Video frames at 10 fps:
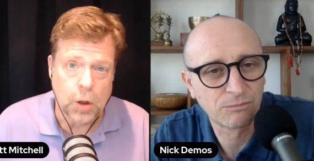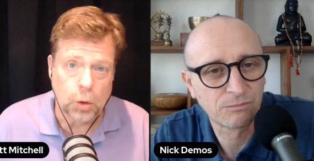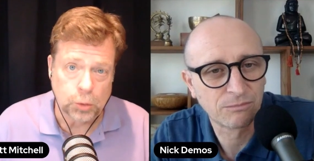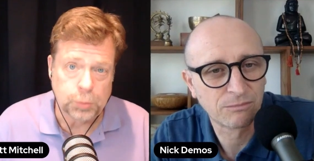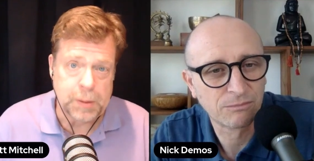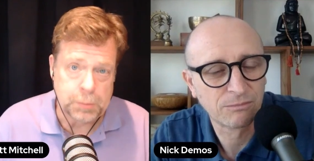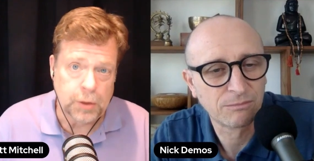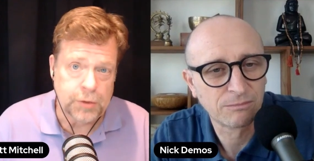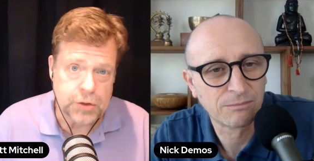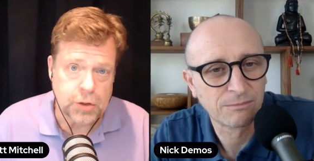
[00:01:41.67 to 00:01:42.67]
Speaker 1: older
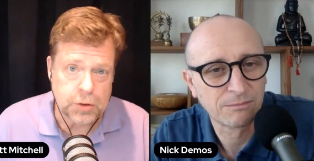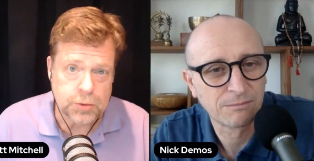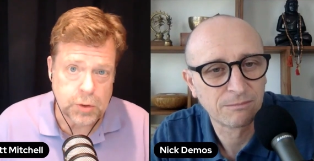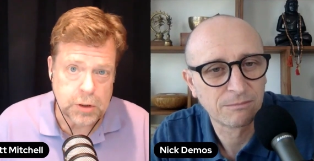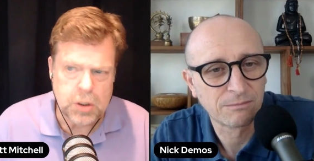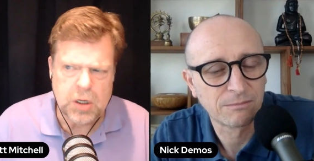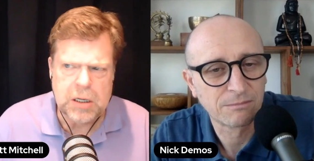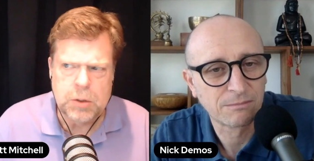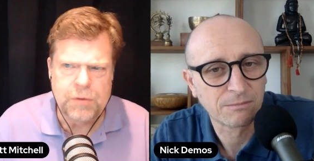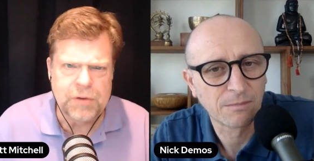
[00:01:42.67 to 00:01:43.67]
people in this country.
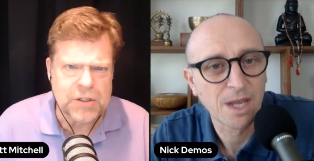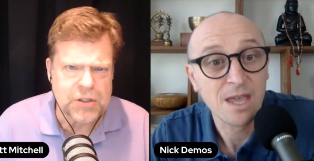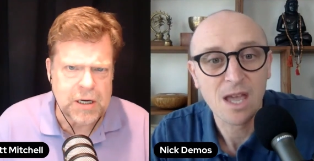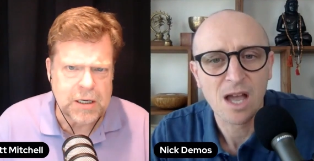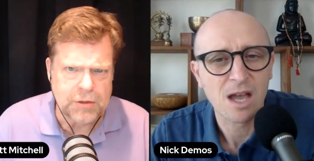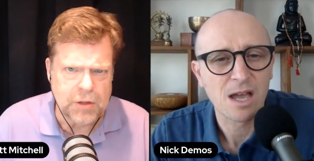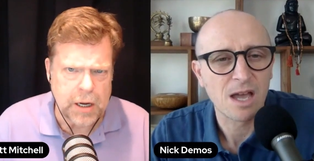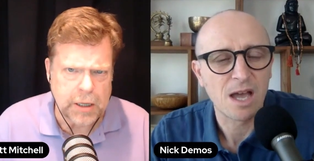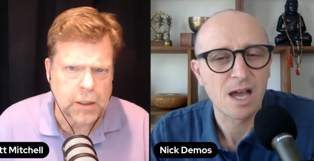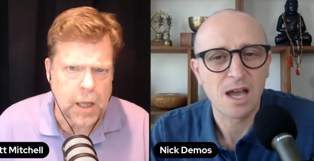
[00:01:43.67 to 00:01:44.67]
You even see it in the
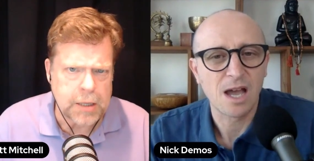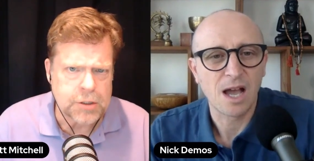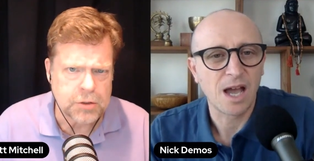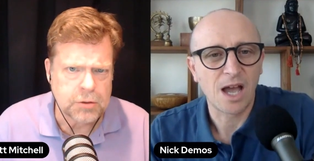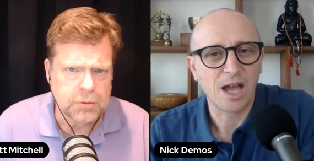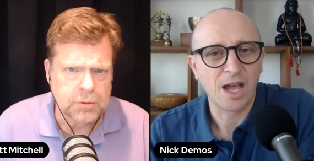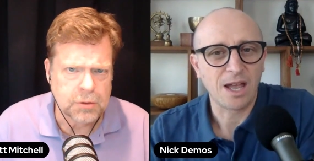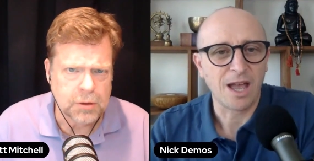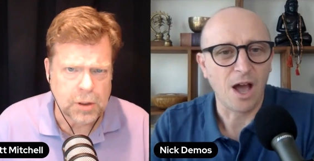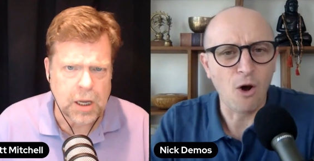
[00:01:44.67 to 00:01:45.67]
headlines.
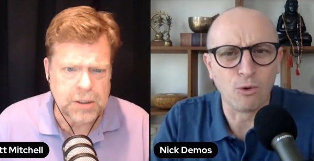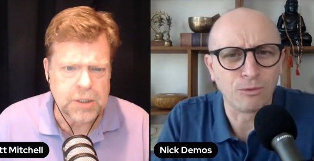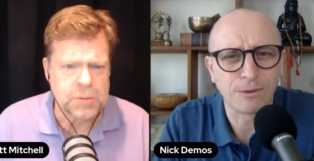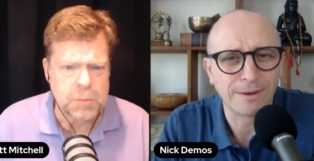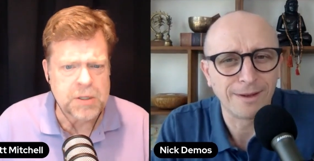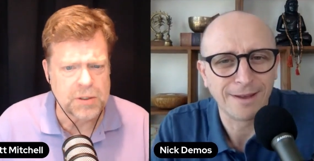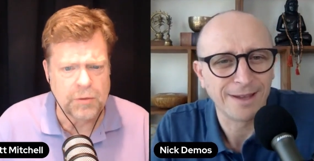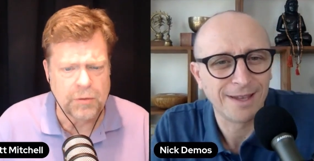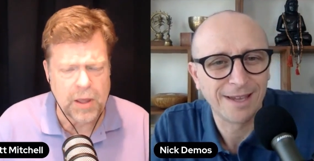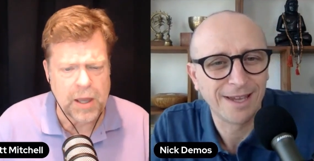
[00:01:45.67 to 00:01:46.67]
Okay, oh,
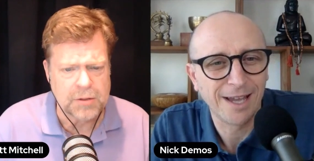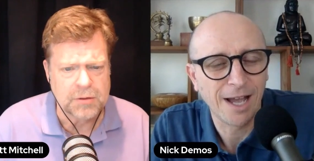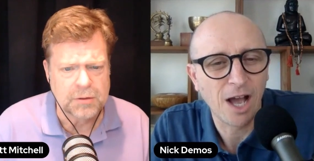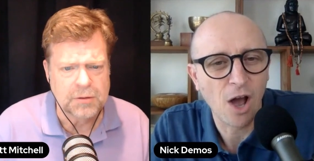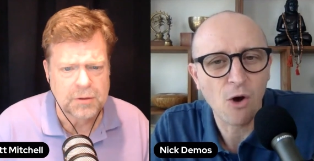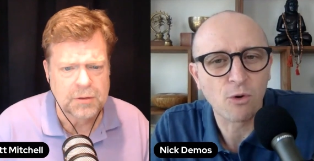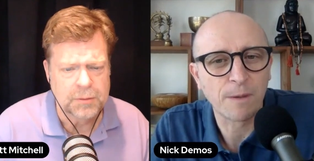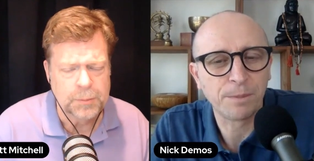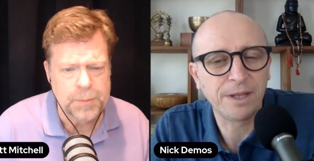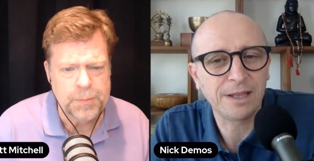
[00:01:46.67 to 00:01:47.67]
dismissive of that.
Speaker 2: Oh,
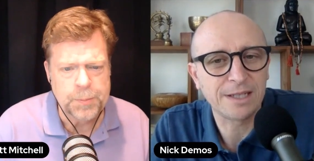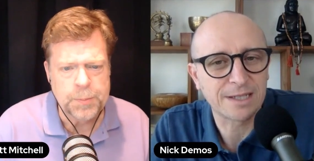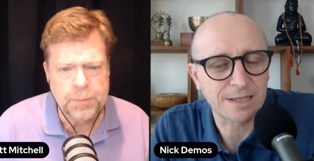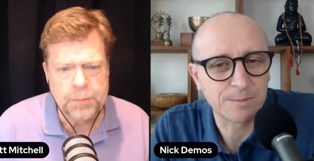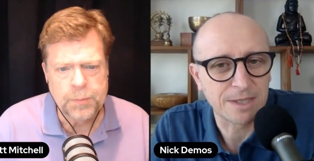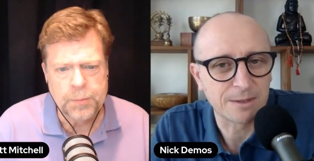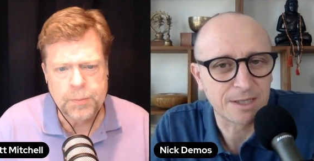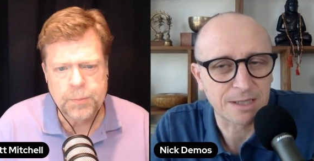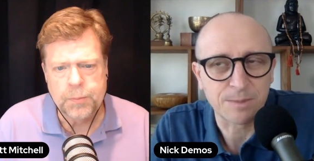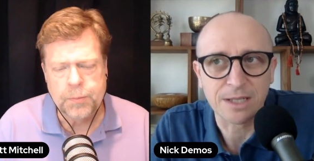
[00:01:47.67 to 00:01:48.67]
completely
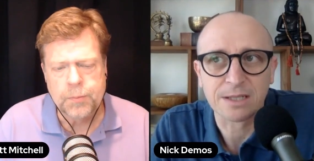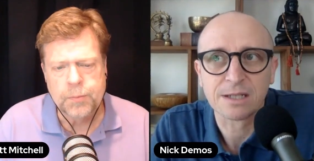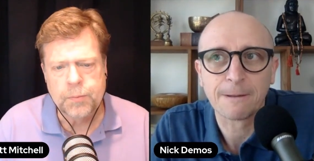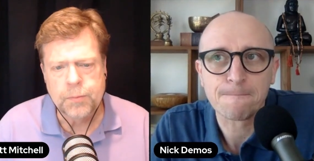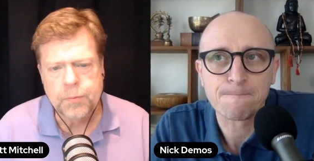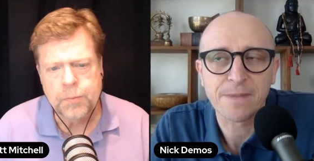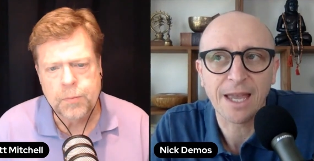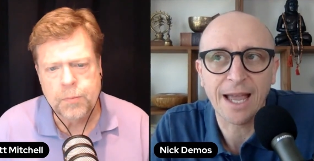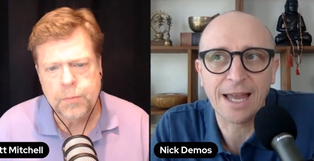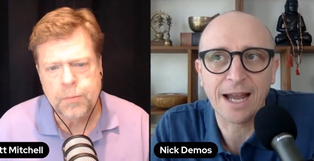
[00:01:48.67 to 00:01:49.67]
dismissed.
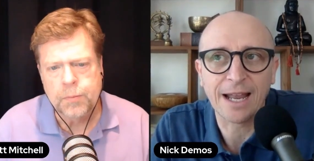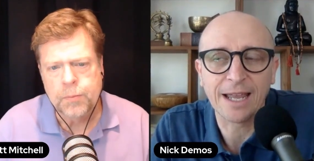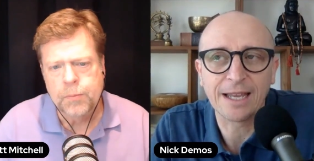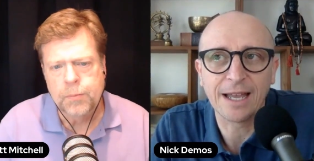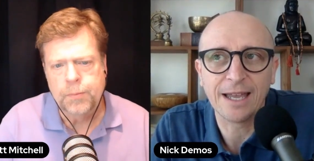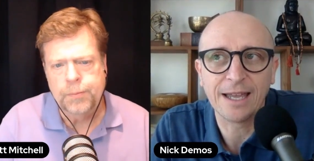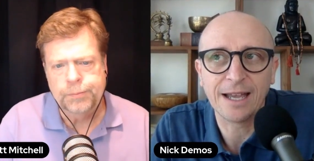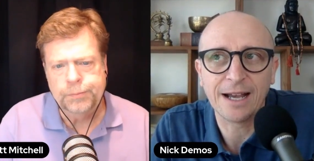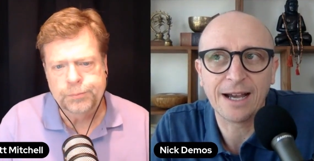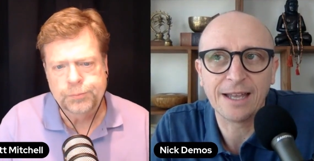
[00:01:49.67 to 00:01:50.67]
And
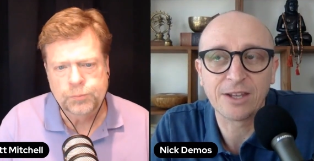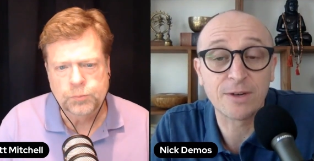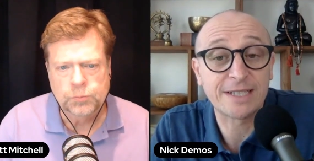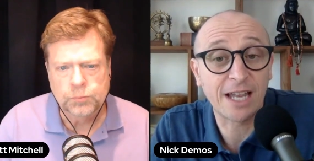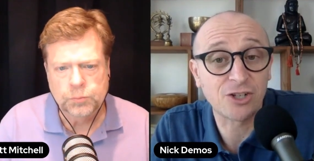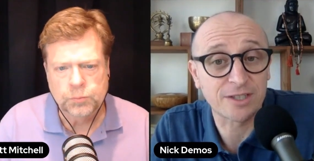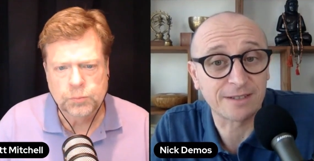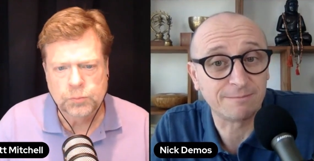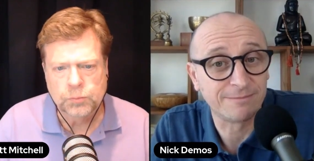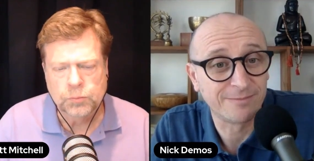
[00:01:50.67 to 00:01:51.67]
there is
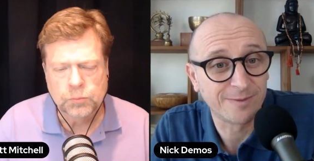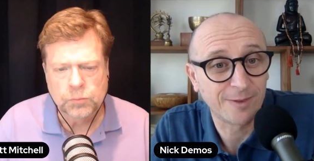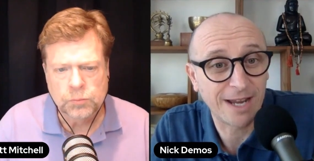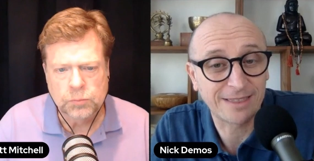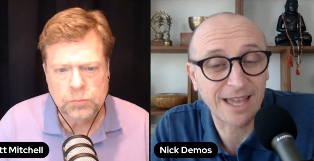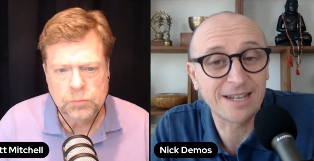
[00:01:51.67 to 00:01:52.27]
ageism, right? That